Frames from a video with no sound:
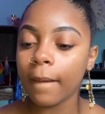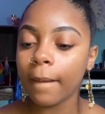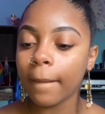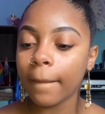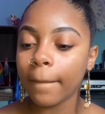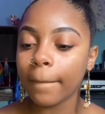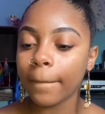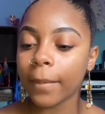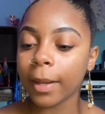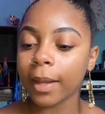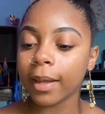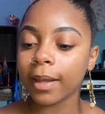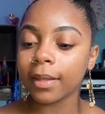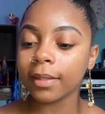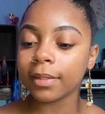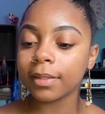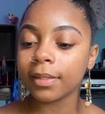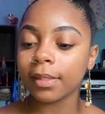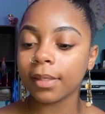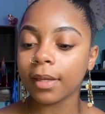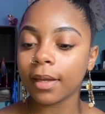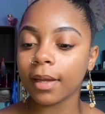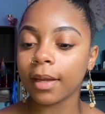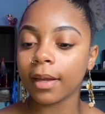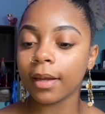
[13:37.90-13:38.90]
But
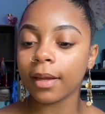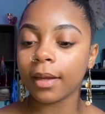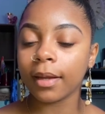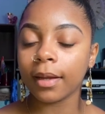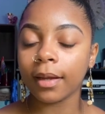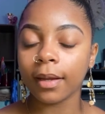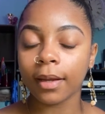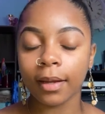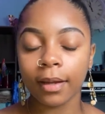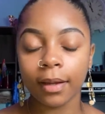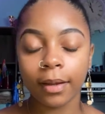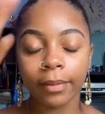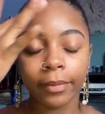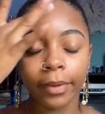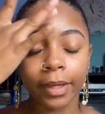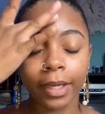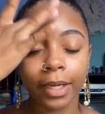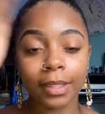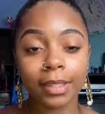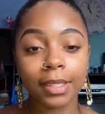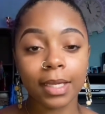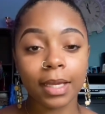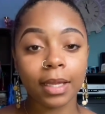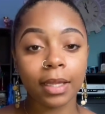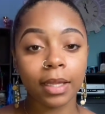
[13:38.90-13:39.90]
I'm gonna
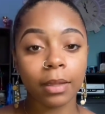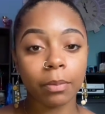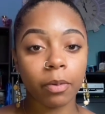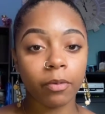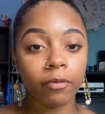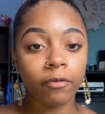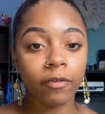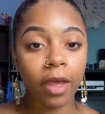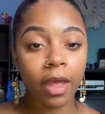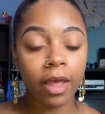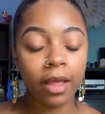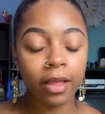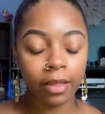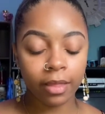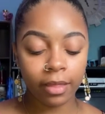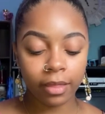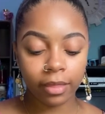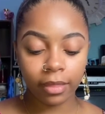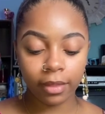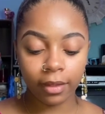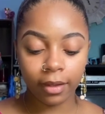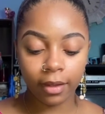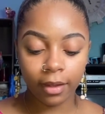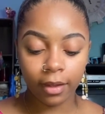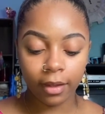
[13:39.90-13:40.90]
take a leap of faith
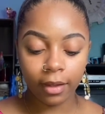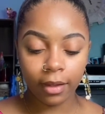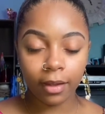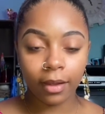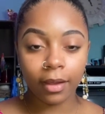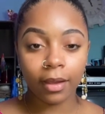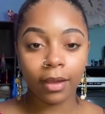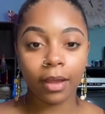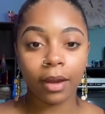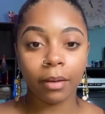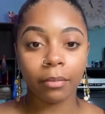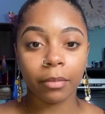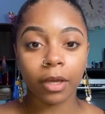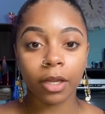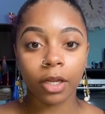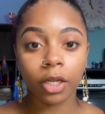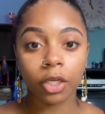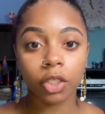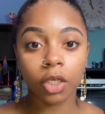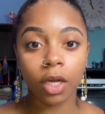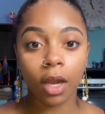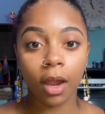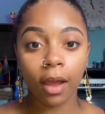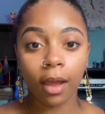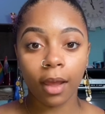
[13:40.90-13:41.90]
and I'm gonna
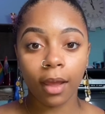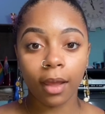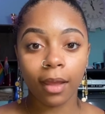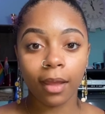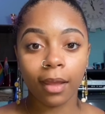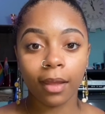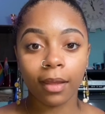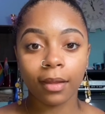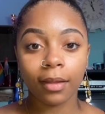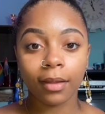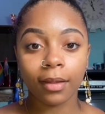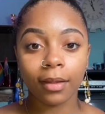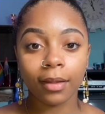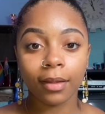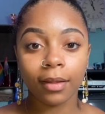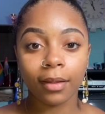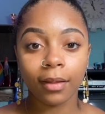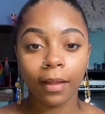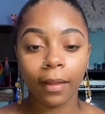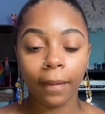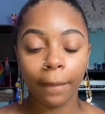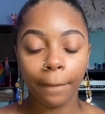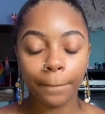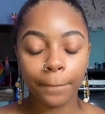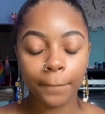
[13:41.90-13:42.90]
try
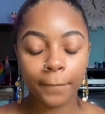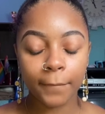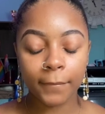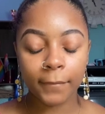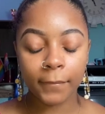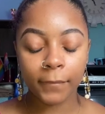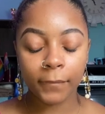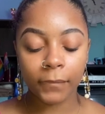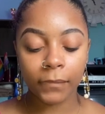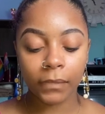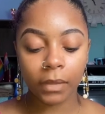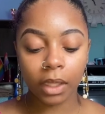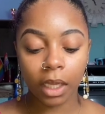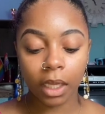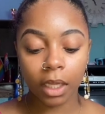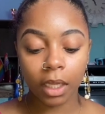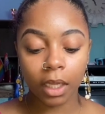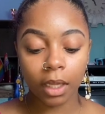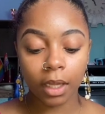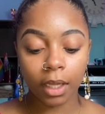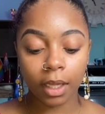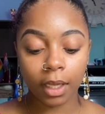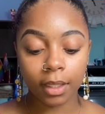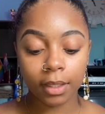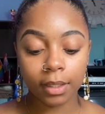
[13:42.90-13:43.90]

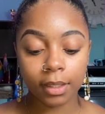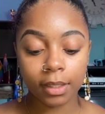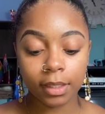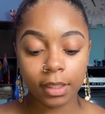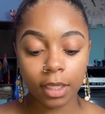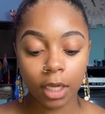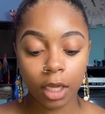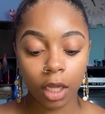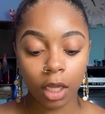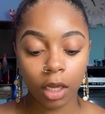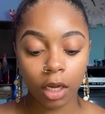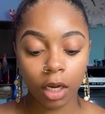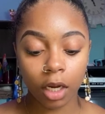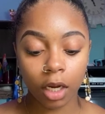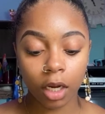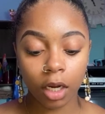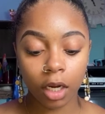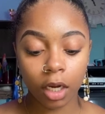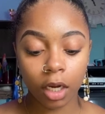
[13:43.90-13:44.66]
the concealer.